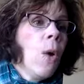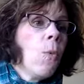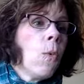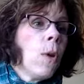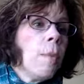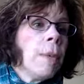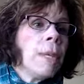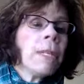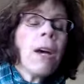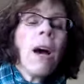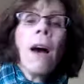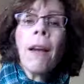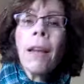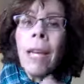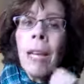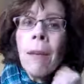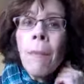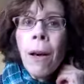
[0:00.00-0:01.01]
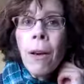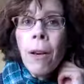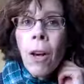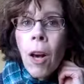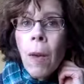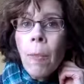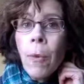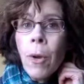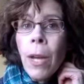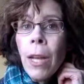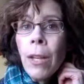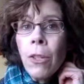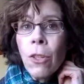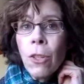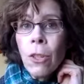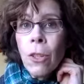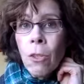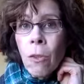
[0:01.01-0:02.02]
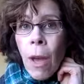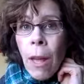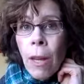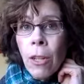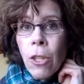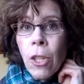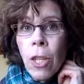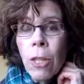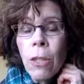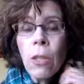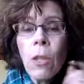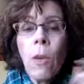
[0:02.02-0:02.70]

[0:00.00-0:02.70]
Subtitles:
We'll be talking about comprehension strategies.